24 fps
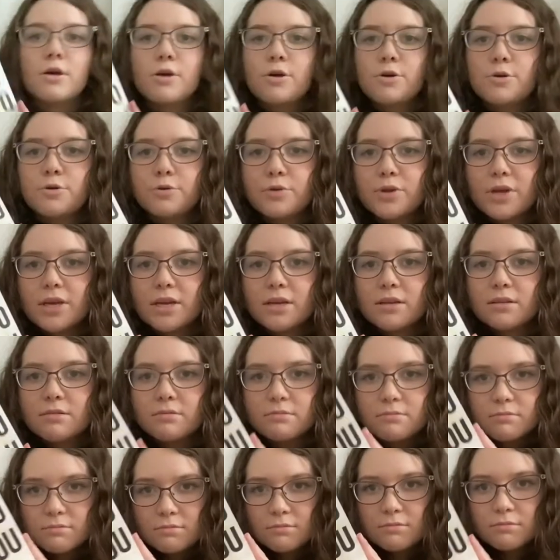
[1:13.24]
Udi,
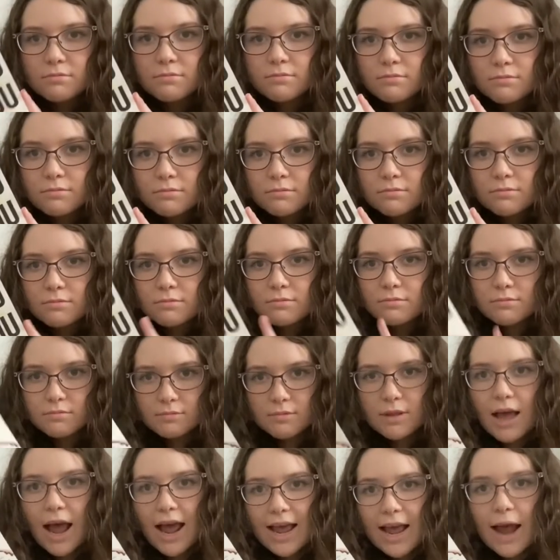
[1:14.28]

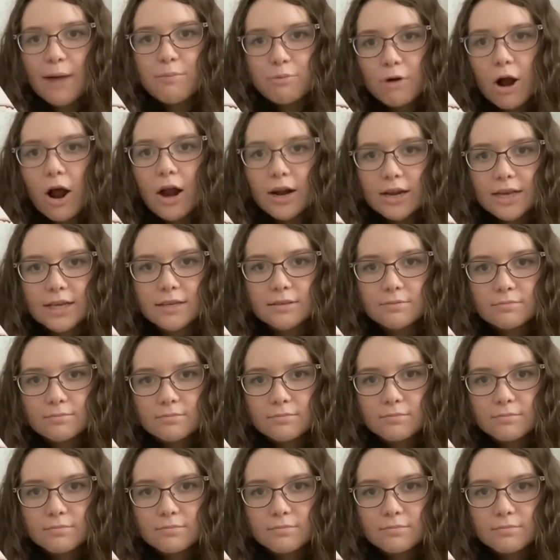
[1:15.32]
I brought it.